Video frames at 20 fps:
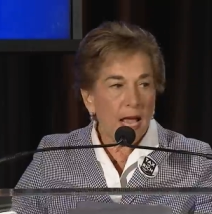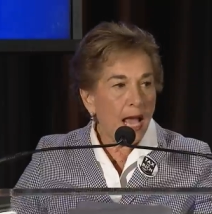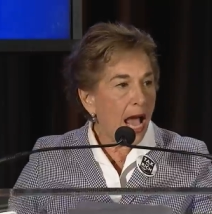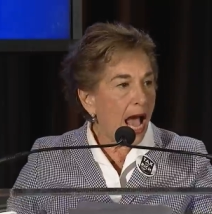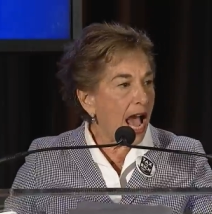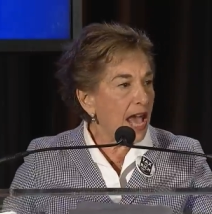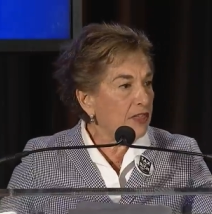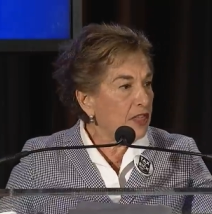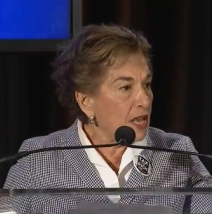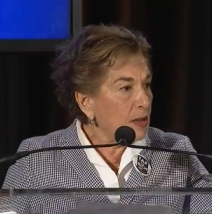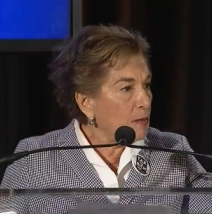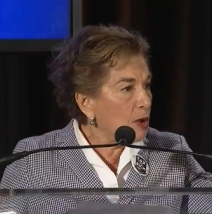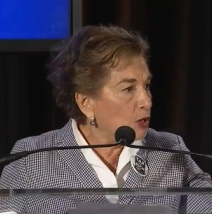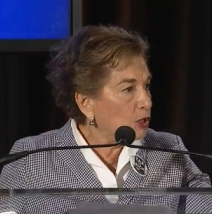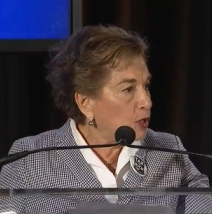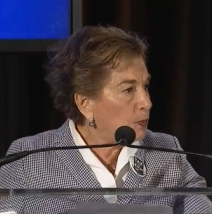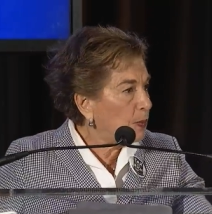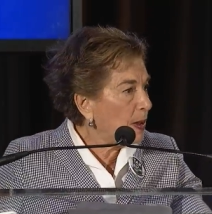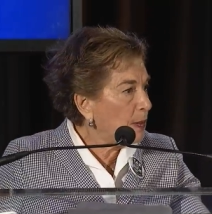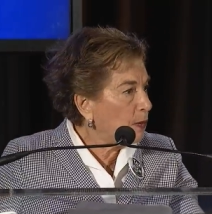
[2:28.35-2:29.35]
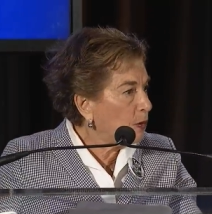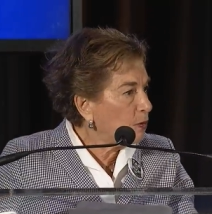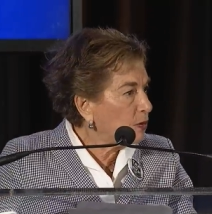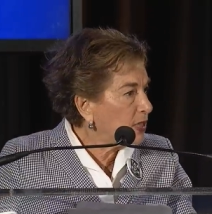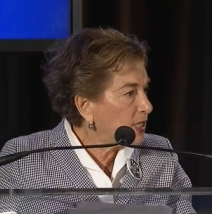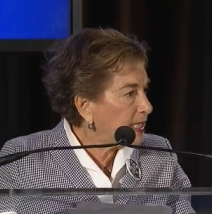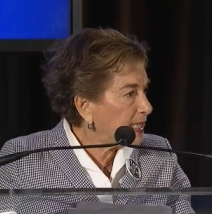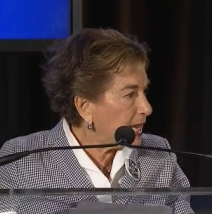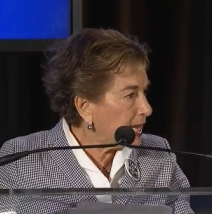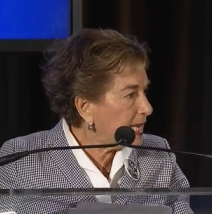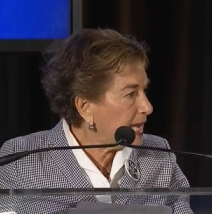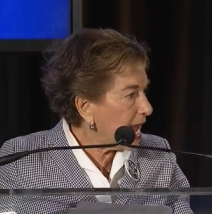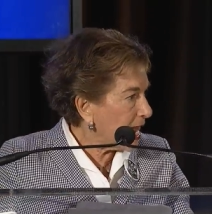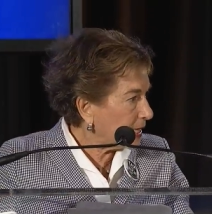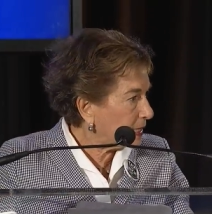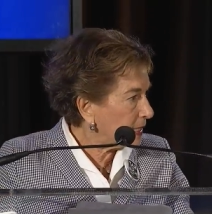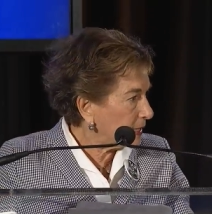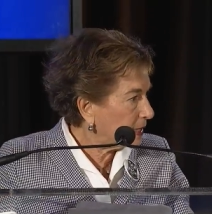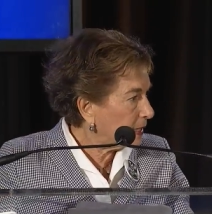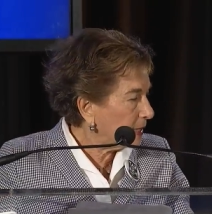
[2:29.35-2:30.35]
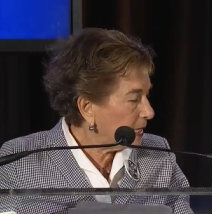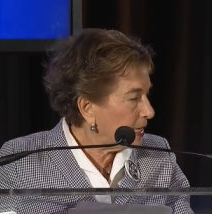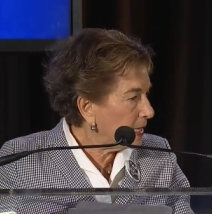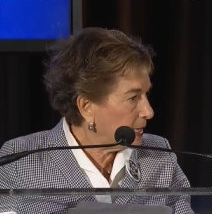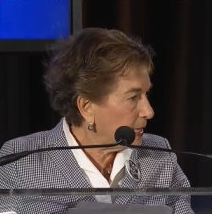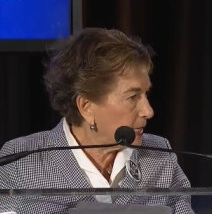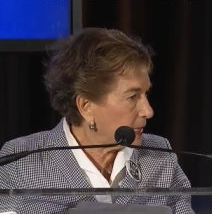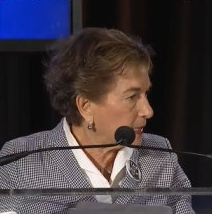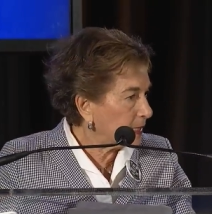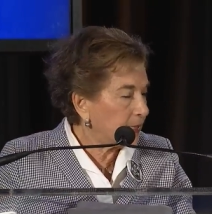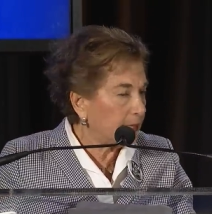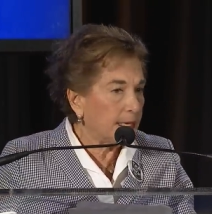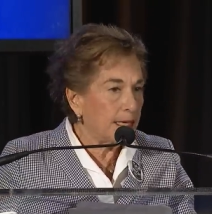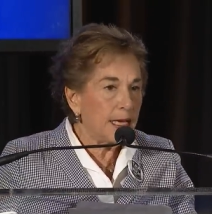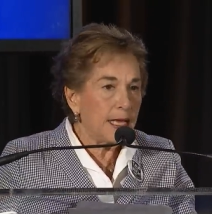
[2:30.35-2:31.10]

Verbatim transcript: I think most people would say yes, it is.